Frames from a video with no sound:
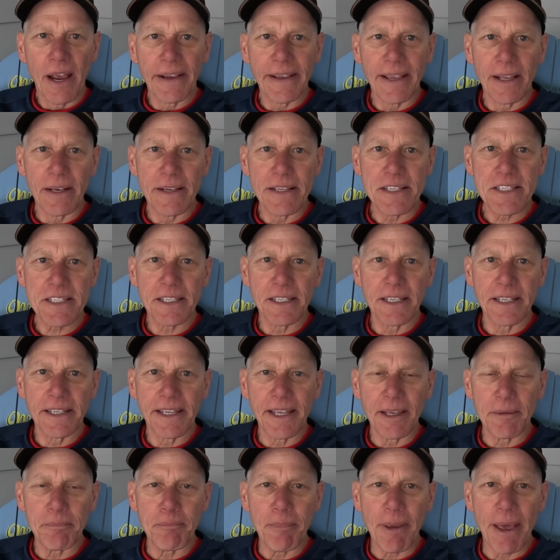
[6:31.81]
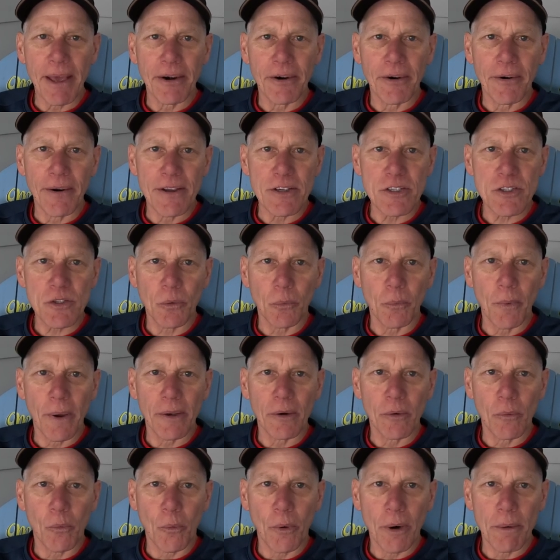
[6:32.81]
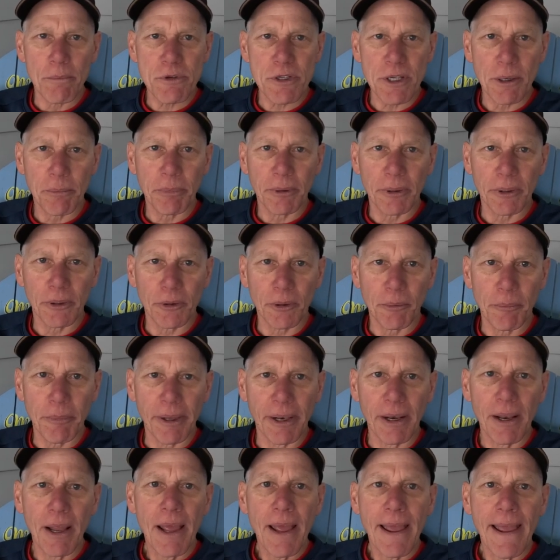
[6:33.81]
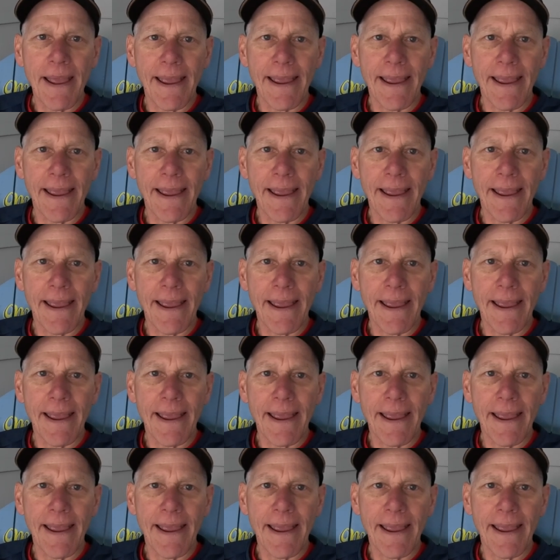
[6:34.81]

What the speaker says: Again, it's going to get better as the weather warms up a little bit.